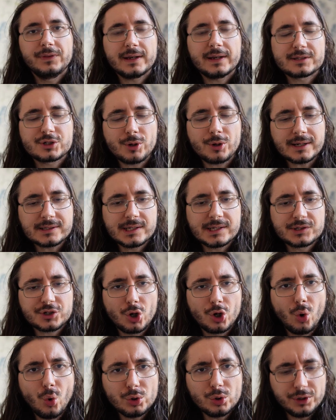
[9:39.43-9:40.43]
The extracted
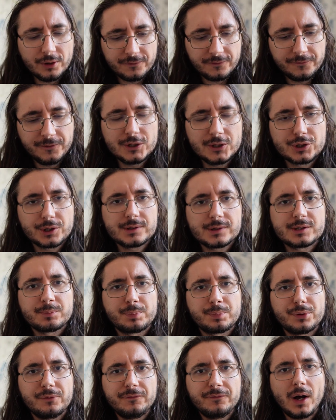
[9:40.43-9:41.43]
audio features
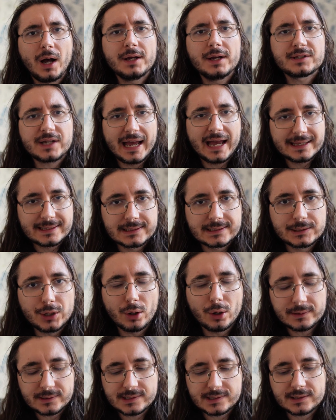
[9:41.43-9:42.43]
provide a
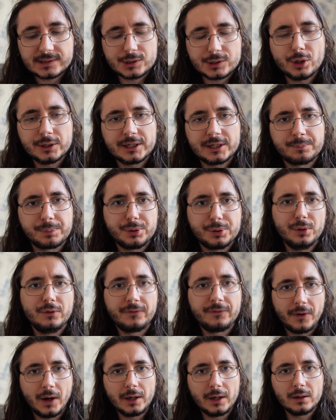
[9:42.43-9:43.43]
song's sonic
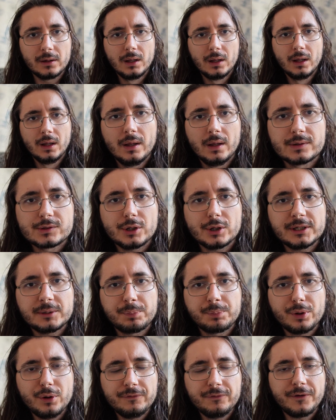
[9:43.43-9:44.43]
profile.
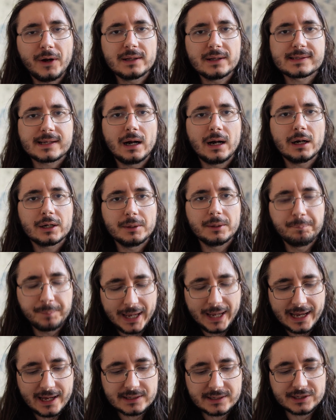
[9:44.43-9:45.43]
Sonic profiles are
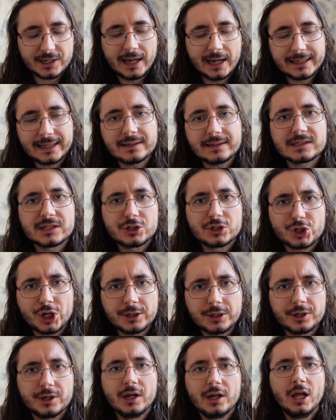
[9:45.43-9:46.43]
compared against each
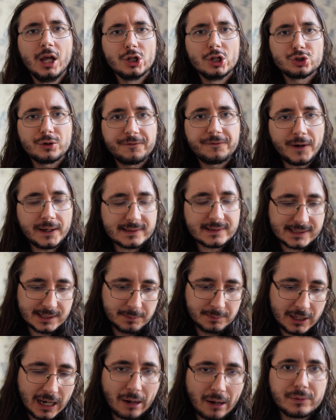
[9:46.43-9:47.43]
other to find
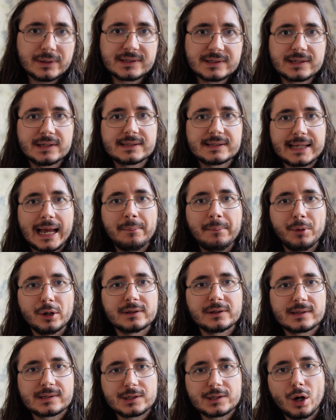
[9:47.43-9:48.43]
similarities
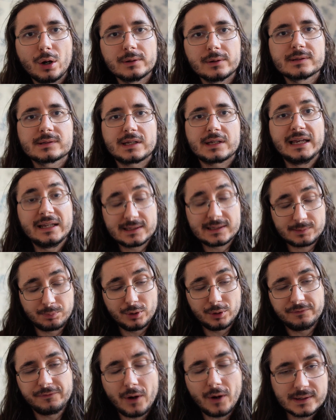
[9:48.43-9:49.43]
among the songs in
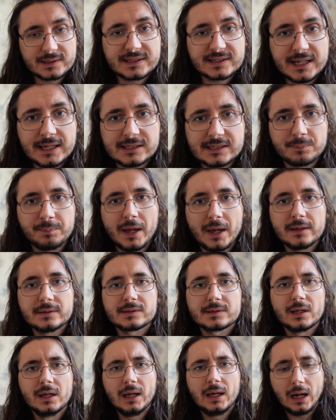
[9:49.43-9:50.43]
Spotify's
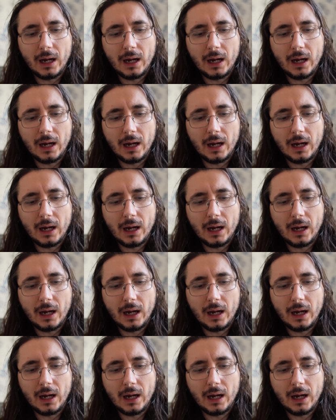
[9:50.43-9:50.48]
database.